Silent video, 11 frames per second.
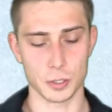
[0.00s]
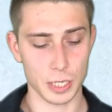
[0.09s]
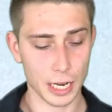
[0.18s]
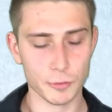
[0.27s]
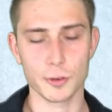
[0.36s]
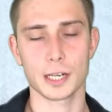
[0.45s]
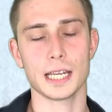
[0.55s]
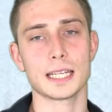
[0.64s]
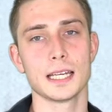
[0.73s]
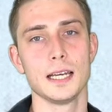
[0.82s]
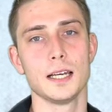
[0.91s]
Do not
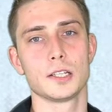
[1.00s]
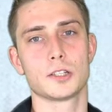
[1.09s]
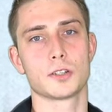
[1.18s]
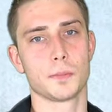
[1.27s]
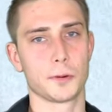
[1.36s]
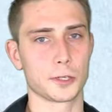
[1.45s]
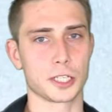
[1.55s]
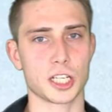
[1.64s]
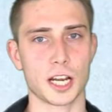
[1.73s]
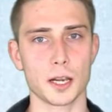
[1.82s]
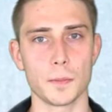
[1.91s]
forget to support the
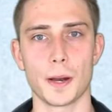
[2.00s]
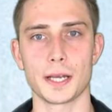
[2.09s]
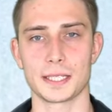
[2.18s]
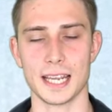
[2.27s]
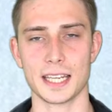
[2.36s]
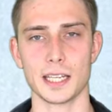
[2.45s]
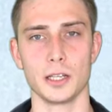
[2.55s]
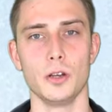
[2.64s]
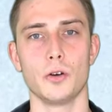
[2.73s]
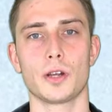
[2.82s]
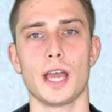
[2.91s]
channel by taking a
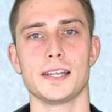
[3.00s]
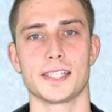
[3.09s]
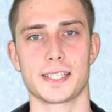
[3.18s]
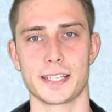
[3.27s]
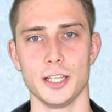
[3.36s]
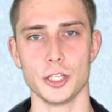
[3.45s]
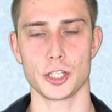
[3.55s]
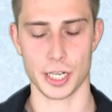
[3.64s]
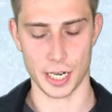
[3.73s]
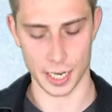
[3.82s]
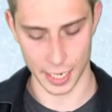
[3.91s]
look at
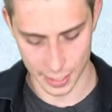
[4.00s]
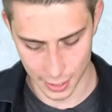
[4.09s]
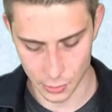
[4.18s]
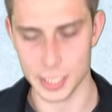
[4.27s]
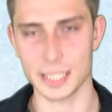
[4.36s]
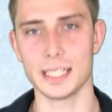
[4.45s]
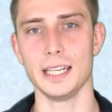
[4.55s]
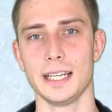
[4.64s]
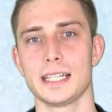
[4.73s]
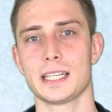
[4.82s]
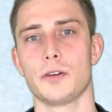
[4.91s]
Skillshare and using the
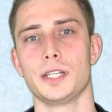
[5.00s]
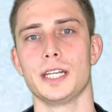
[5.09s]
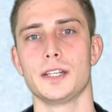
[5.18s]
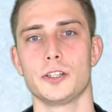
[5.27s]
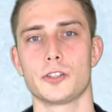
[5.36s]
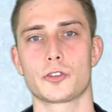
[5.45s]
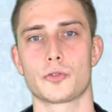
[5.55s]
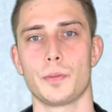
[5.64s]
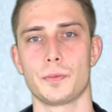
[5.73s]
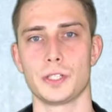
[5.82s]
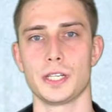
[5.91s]
link down there in the
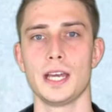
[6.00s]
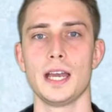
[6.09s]
description.